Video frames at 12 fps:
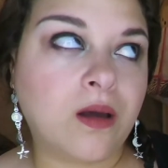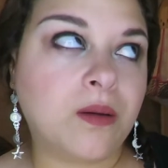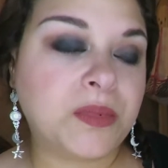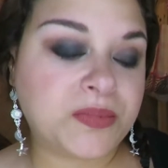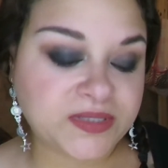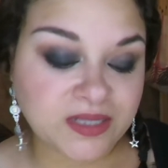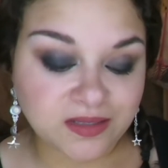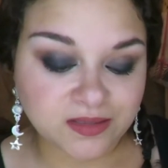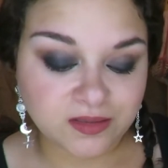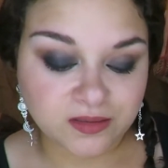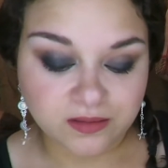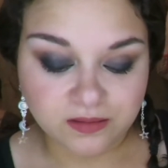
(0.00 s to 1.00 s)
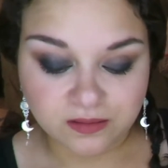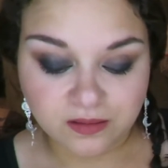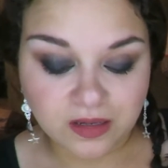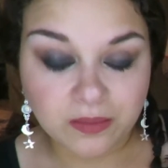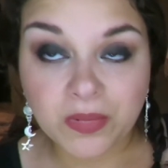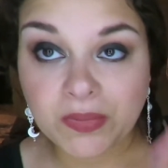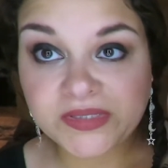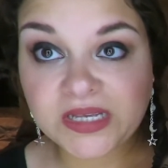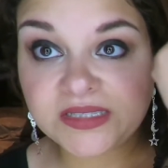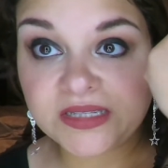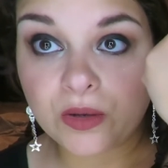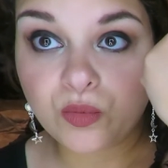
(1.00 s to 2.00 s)
I'm obsessed. I'm
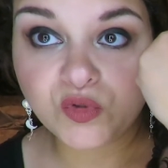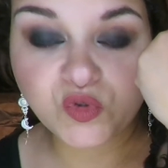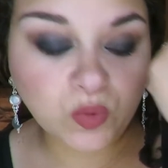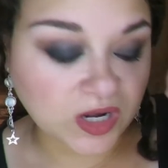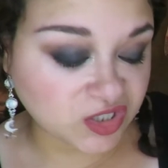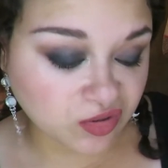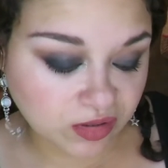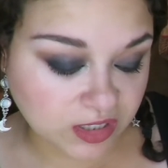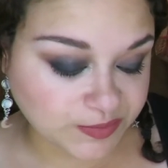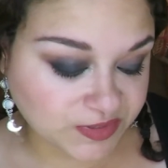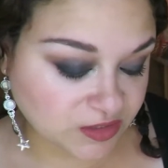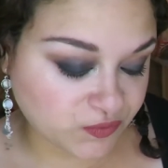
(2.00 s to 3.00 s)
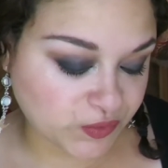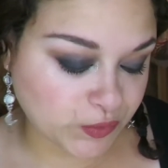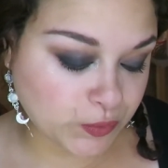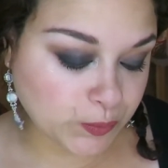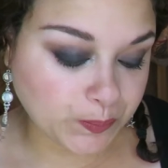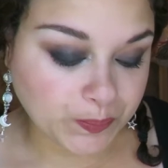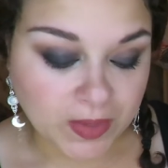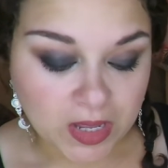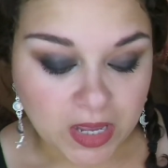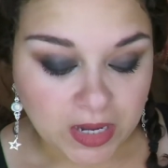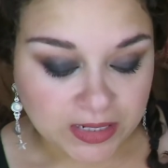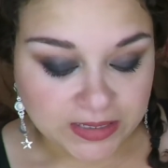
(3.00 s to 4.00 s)
obsessed. I will swatch all the lipsticks for you.
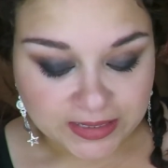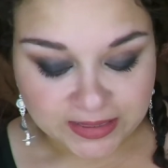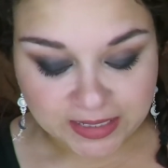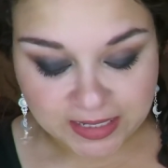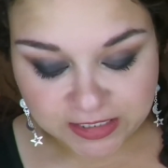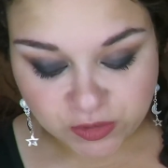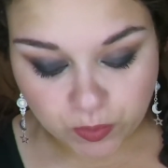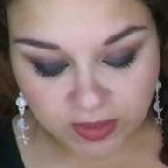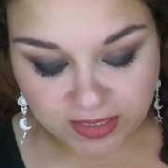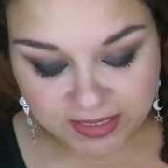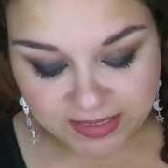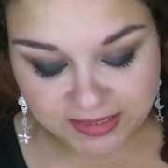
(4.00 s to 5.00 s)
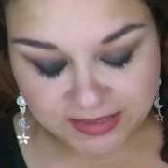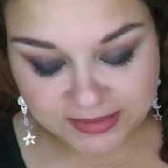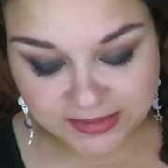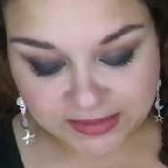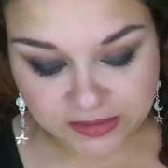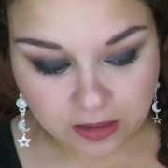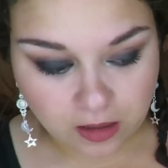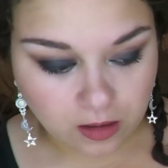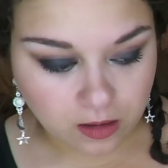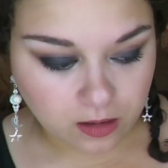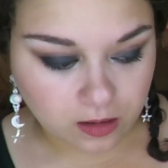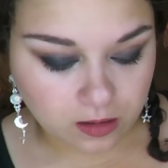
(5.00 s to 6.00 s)
The next one is
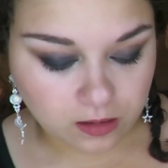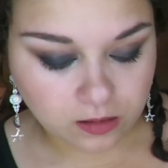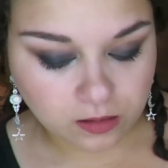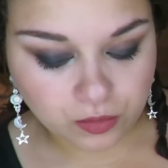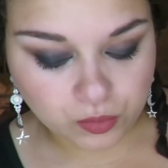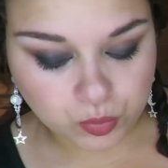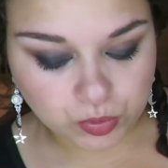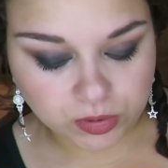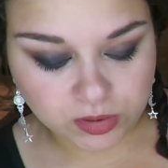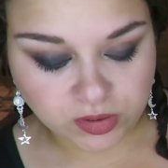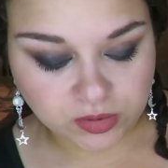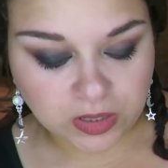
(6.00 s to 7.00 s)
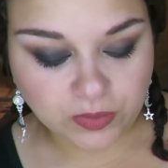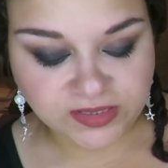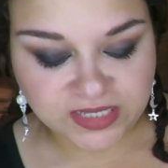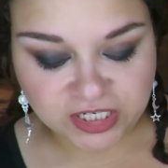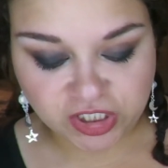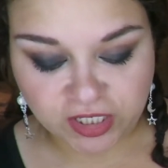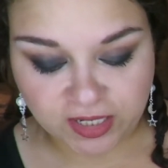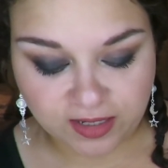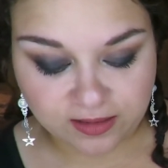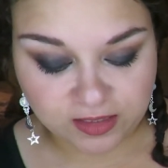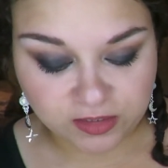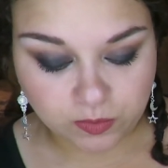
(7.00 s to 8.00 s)
hold on, so that was Sachet,
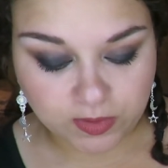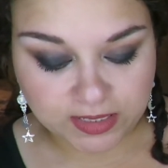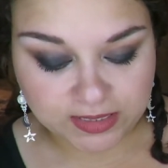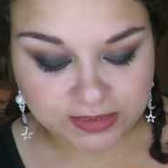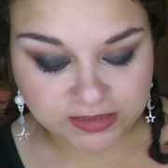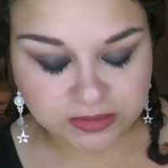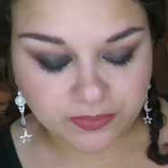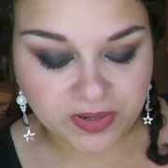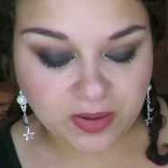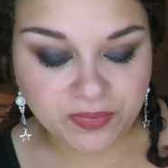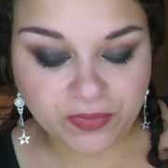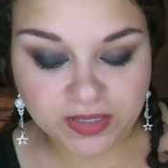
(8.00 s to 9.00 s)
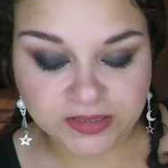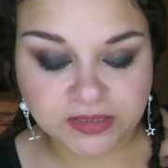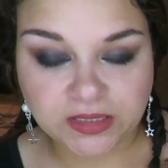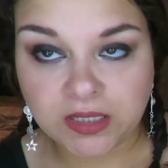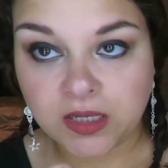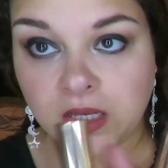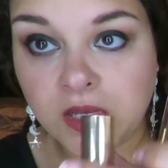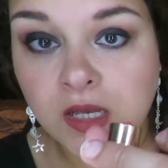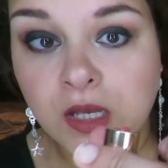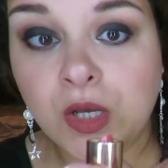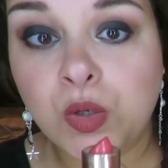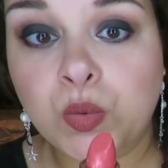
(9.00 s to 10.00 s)
and this one is Paparazzi,
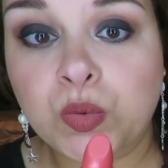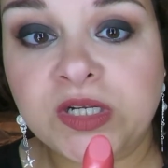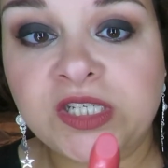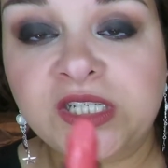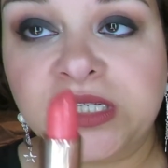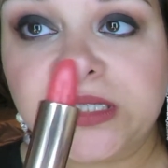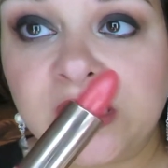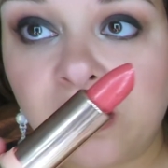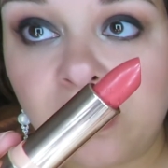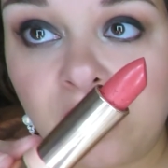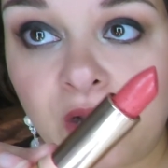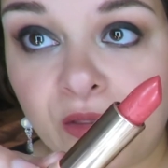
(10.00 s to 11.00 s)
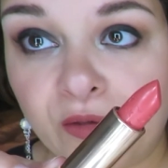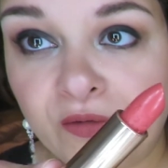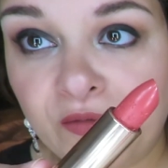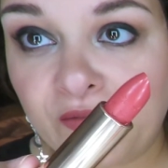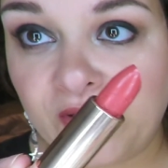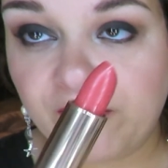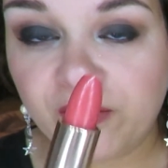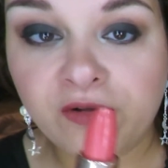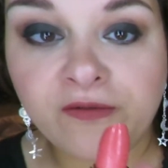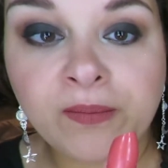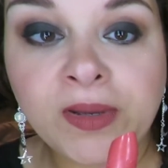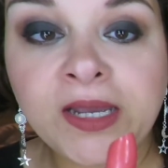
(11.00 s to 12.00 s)
which is another favorite of